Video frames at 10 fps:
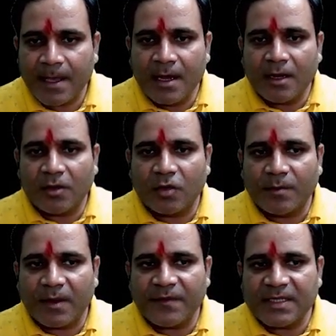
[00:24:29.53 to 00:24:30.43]
Group
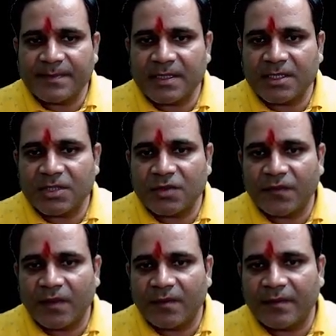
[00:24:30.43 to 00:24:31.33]
of species to
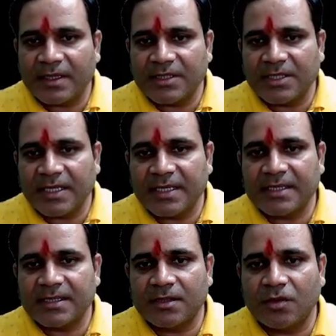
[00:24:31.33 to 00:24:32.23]
form what? Genus.
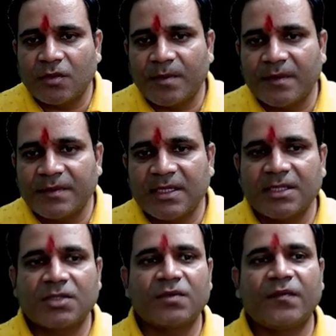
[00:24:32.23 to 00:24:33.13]
Group of genus
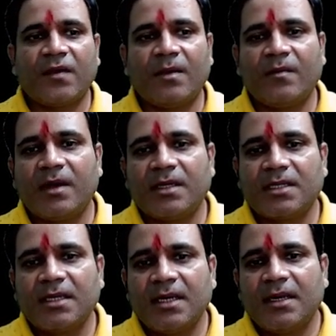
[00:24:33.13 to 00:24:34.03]
to form what?
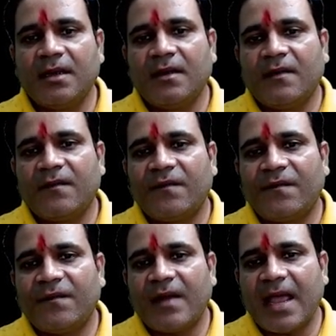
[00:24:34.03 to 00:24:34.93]

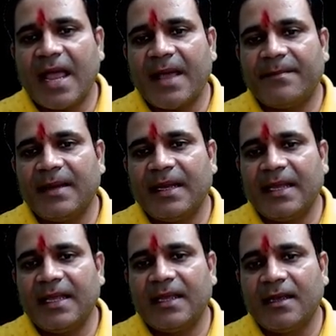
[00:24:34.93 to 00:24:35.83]

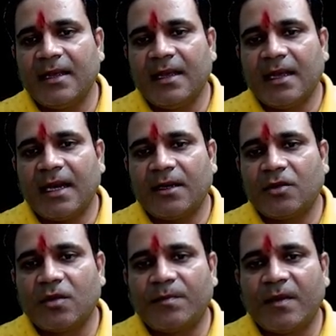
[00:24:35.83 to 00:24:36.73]
Family. And
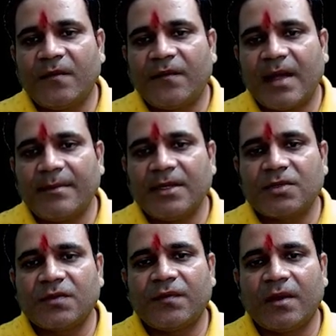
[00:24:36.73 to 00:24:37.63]
group of family to
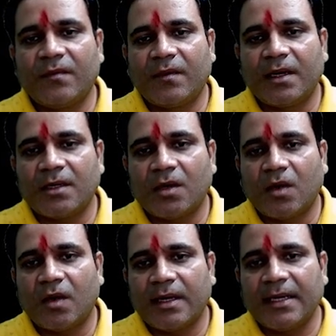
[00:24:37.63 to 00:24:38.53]
form what?
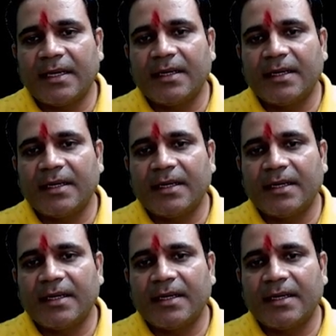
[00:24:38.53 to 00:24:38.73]
Order.